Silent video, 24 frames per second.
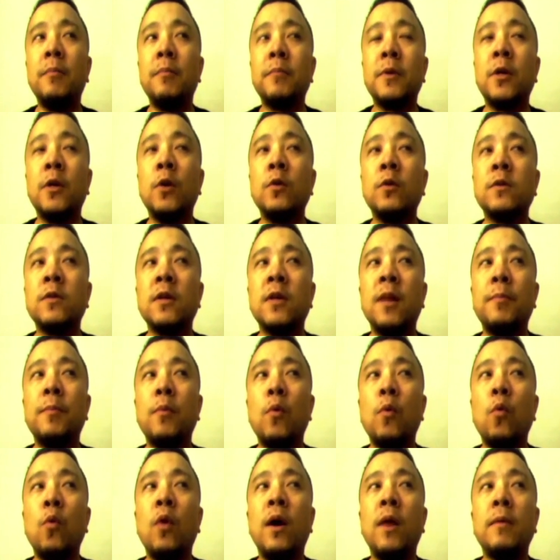goes up
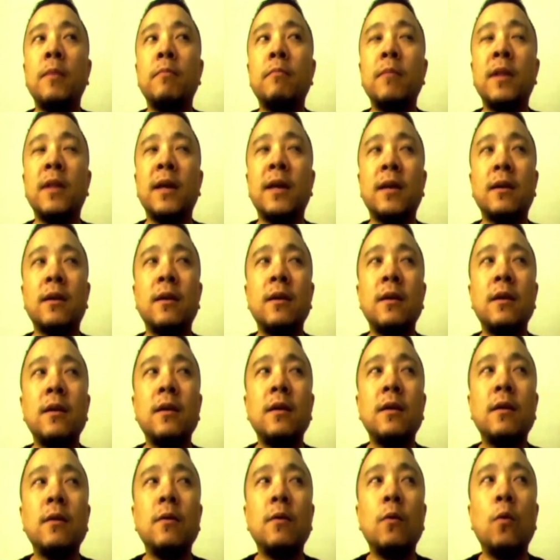one
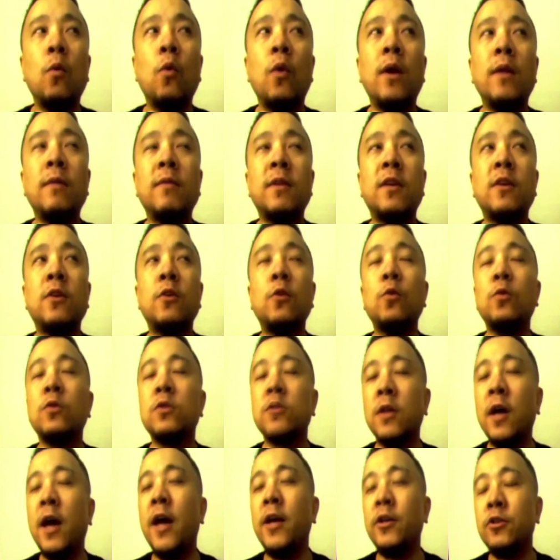huge
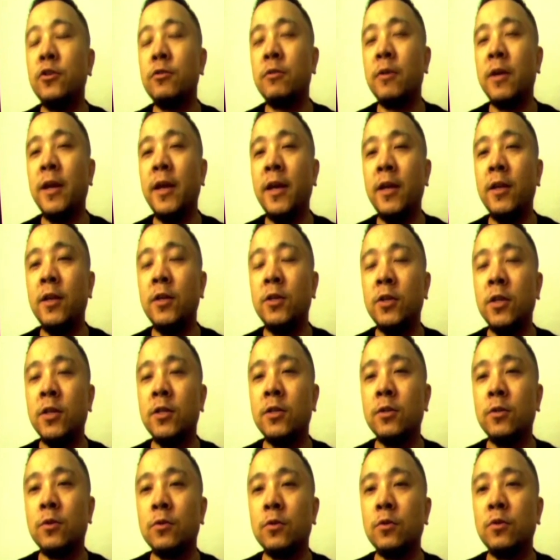notch, right? In addition
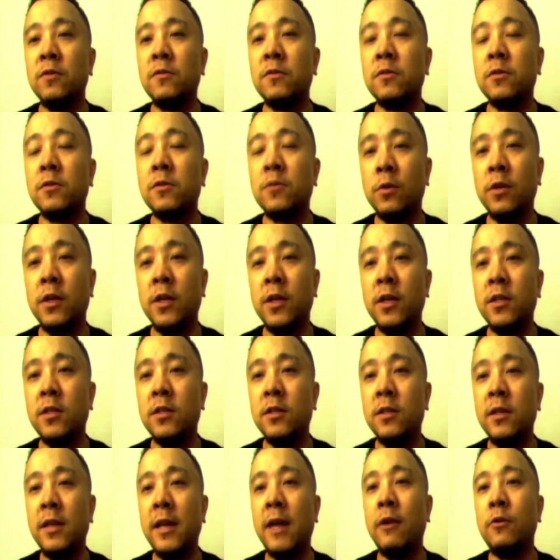to sort of storage,
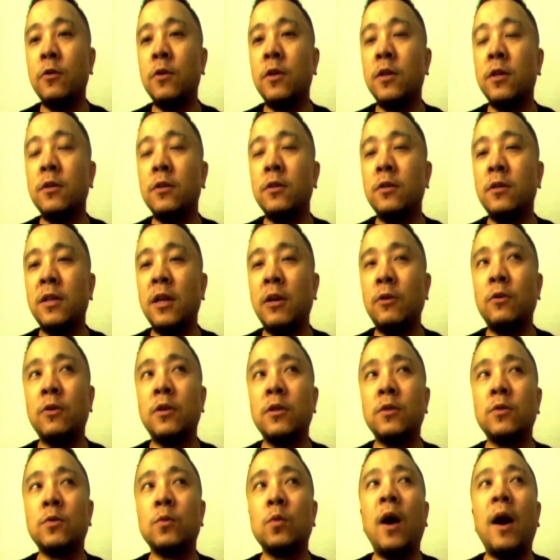now you
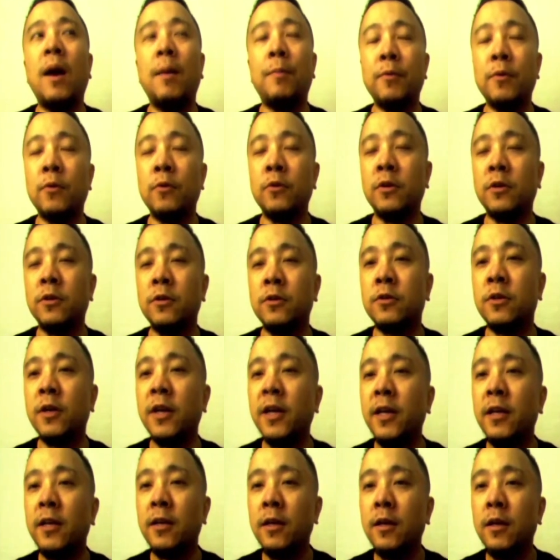can swap or you can trade,
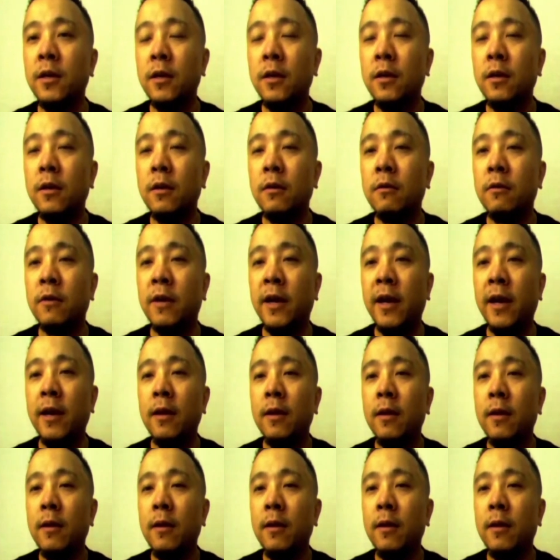right?